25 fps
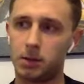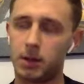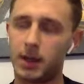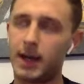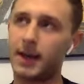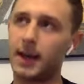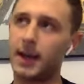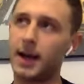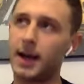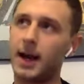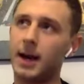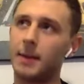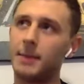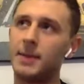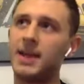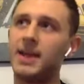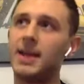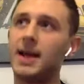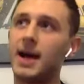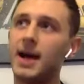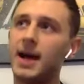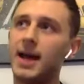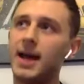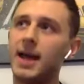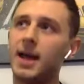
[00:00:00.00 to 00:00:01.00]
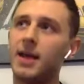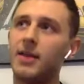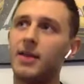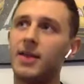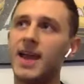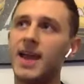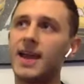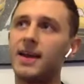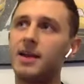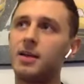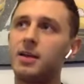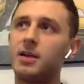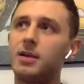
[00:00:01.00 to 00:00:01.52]
I mean, at the
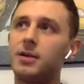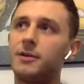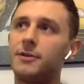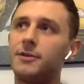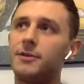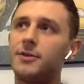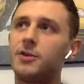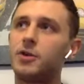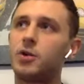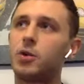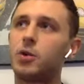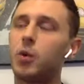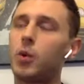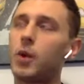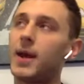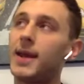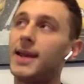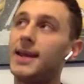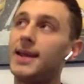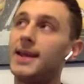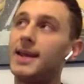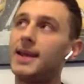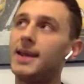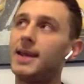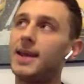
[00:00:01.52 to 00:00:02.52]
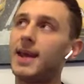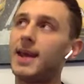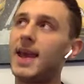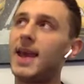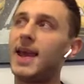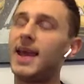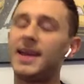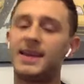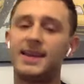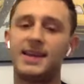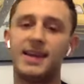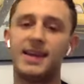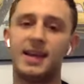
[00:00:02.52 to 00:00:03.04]
end of
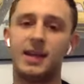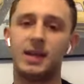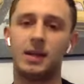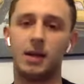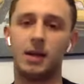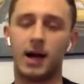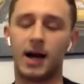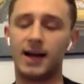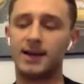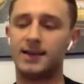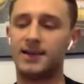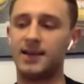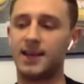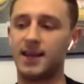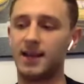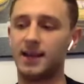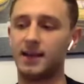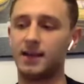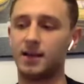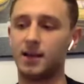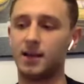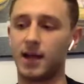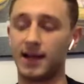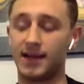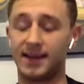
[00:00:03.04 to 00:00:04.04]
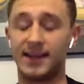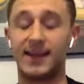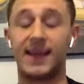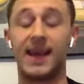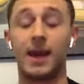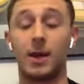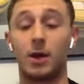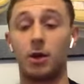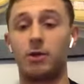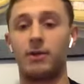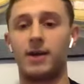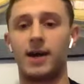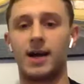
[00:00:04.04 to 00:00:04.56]
2018, I did get
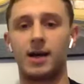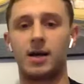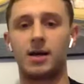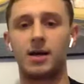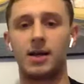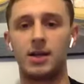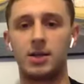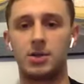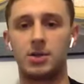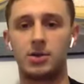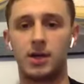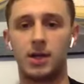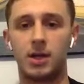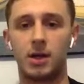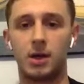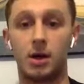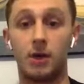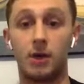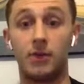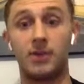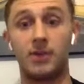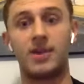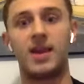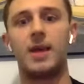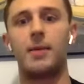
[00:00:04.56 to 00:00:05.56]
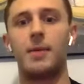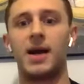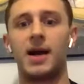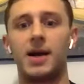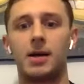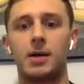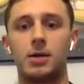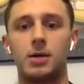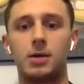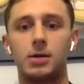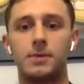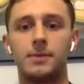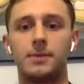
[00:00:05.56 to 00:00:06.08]
another ankle injury on the same
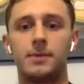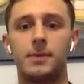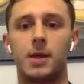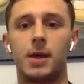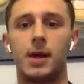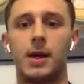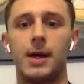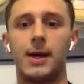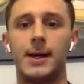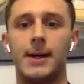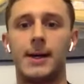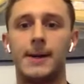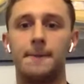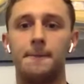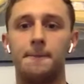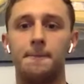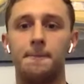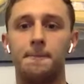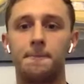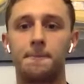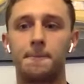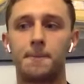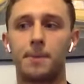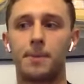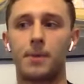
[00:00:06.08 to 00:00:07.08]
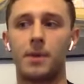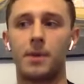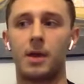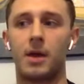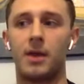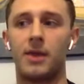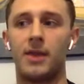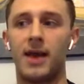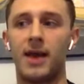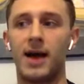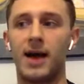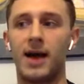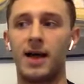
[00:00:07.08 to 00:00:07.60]
ankle, and
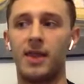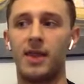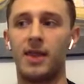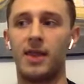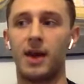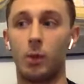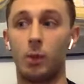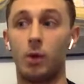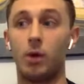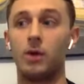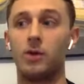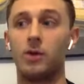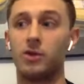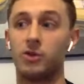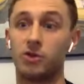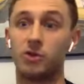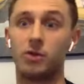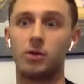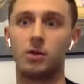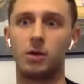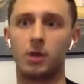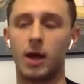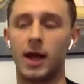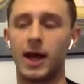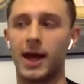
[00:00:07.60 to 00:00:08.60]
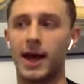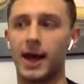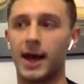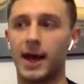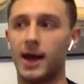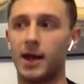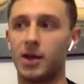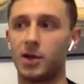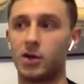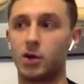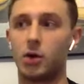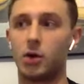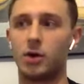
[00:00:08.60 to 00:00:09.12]
that was
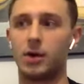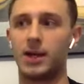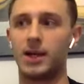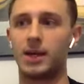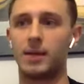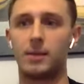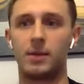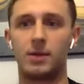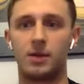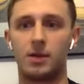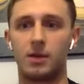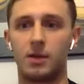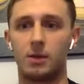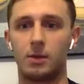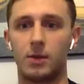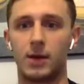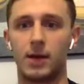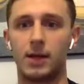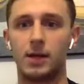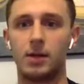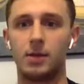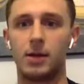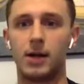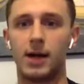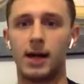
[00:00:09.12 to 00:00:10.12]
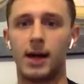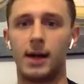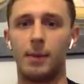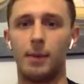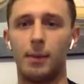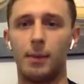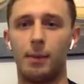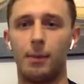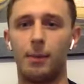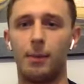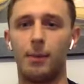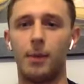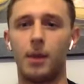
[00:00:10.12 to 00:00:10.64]
torn ligaments as well.
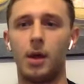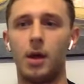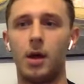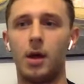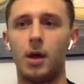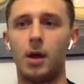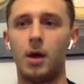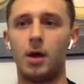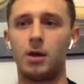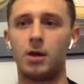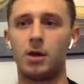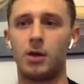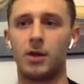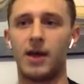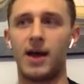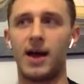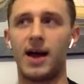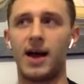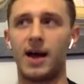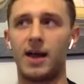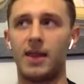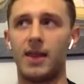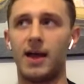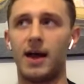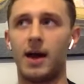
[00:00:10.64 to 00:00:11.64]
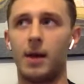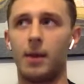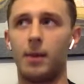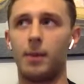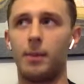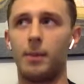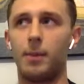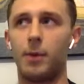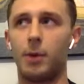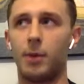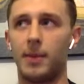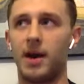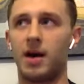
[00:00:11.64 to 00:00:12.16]
So that
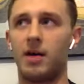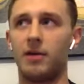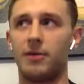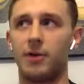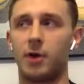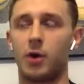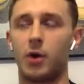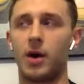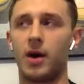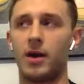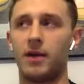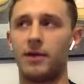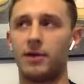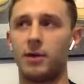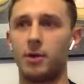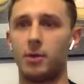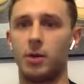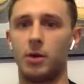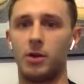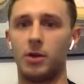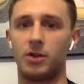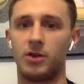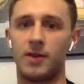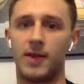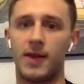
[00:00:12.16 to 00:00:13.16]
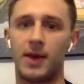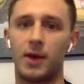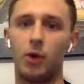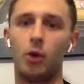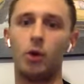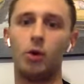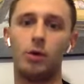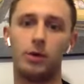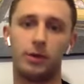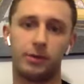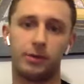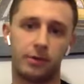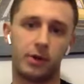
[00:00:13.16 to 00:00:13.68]
put me out for quite a few months, and then
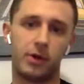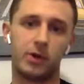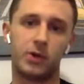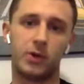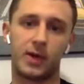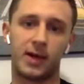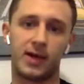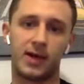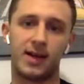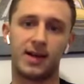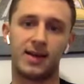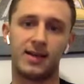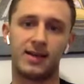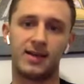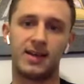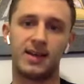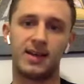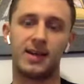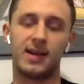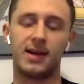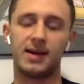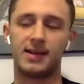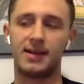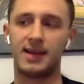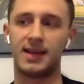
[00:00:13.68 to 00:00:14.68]
all through 2019, I